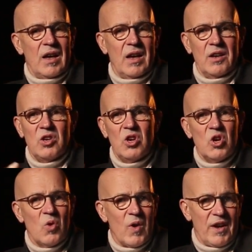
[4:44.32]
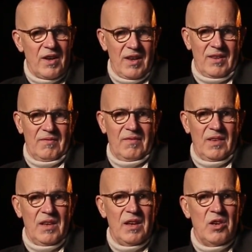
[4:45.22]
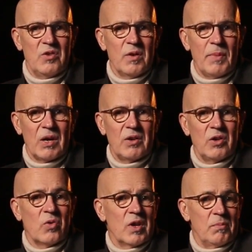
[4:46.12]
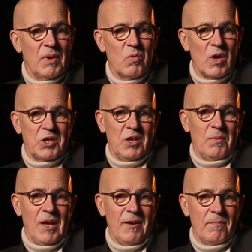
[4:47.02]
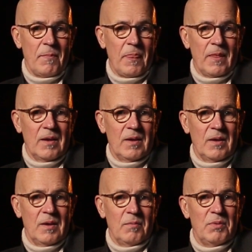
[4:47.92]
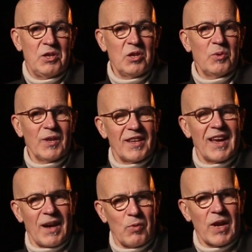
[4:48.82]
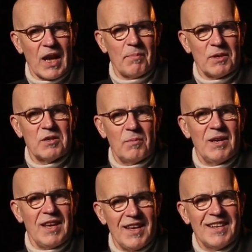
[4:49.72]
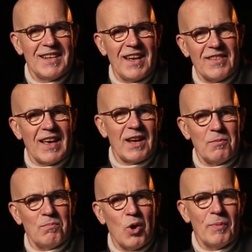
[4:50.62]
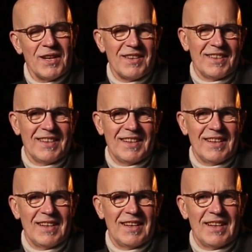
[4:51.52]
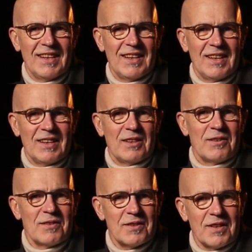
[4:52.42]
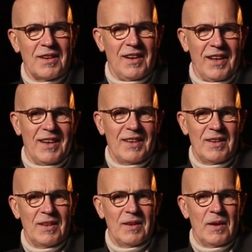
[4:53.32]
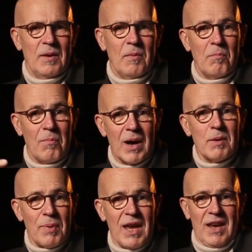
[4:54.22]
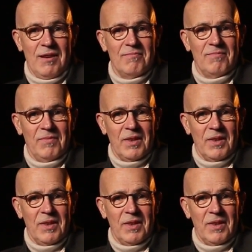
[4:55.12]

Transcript: I had no idea he knew about it or had been watching me. But do you know what happened to me in that moment? Suddenly, my pain